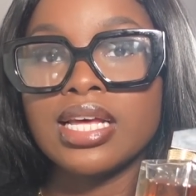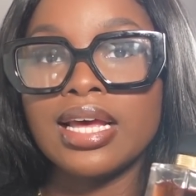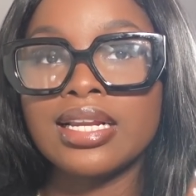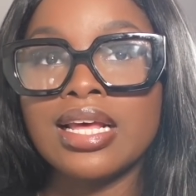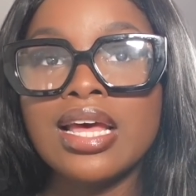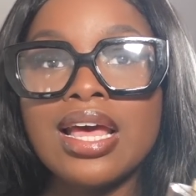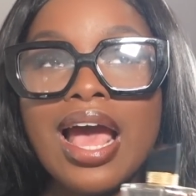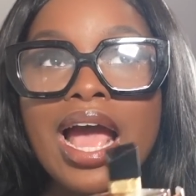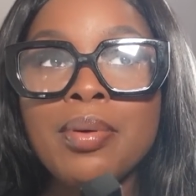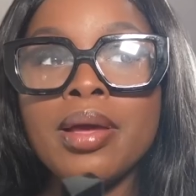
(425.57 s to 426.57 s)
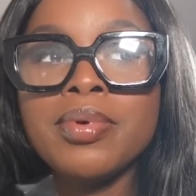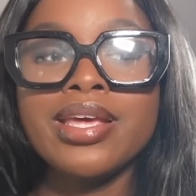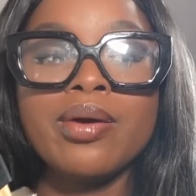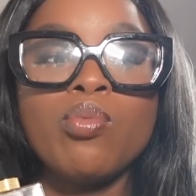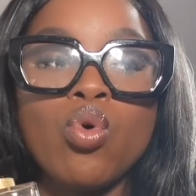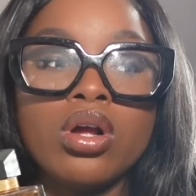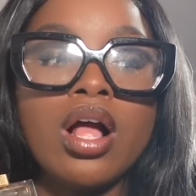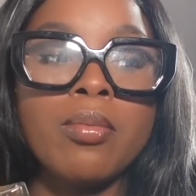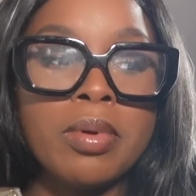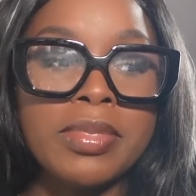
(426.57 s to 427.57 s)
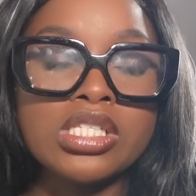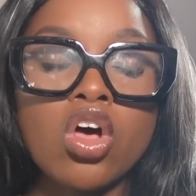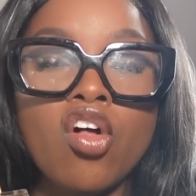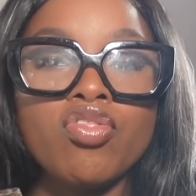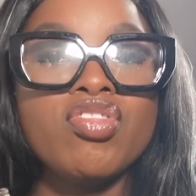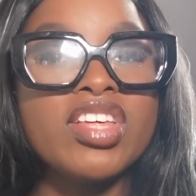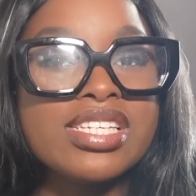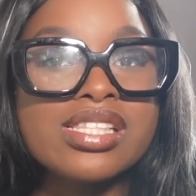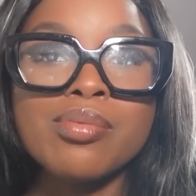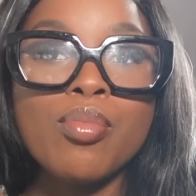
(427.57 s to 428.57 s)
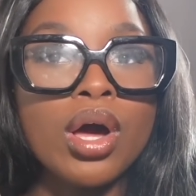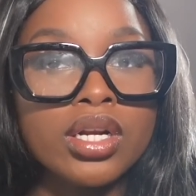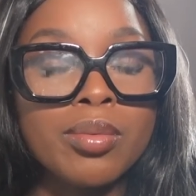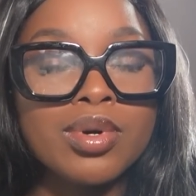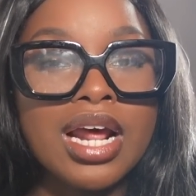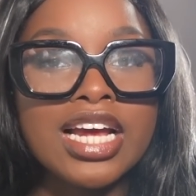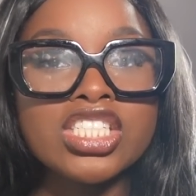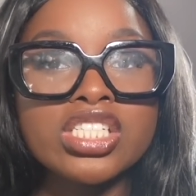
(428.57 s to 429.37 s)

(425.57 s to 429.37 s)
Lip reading: And I probably get more compliments on this than Bond Number 9,